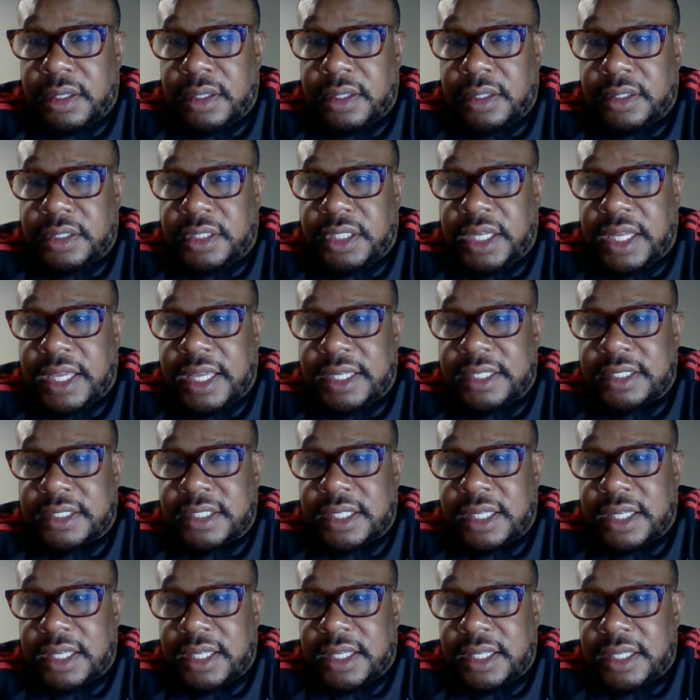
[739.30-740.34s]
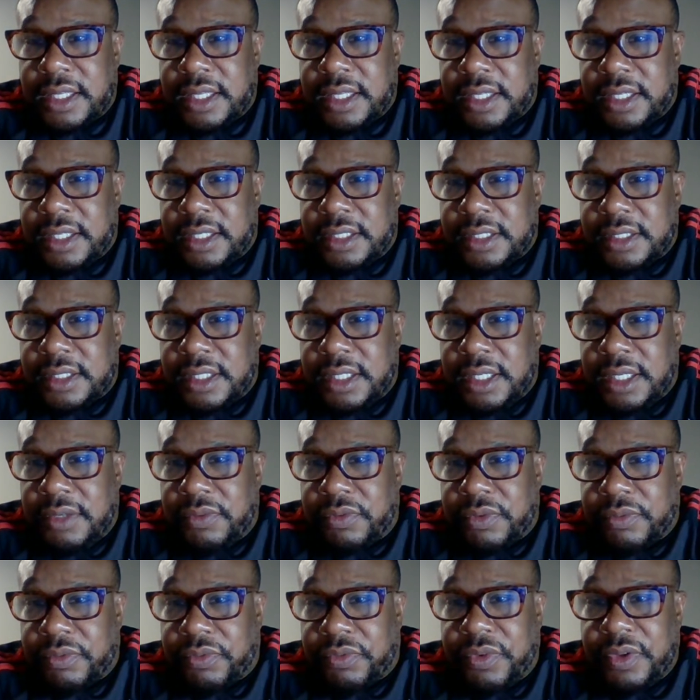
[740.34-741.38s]
GA said, is he
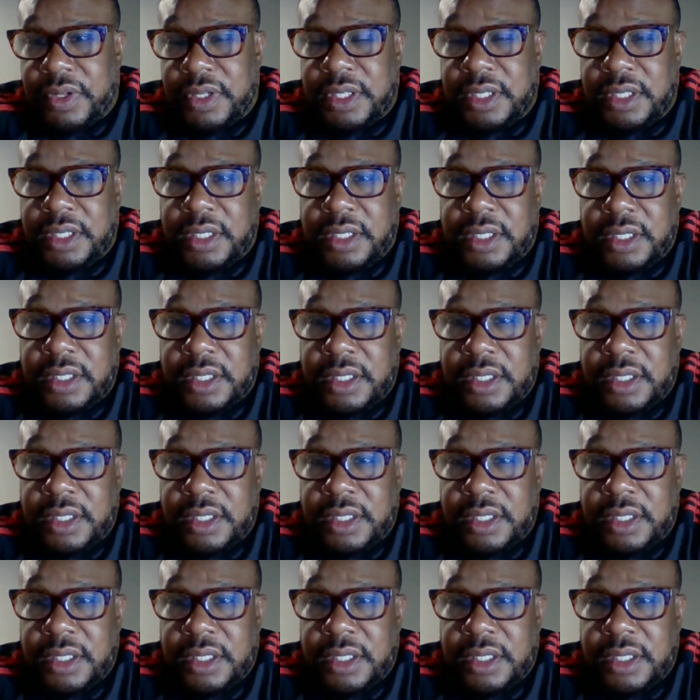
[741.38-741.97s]
from Philly?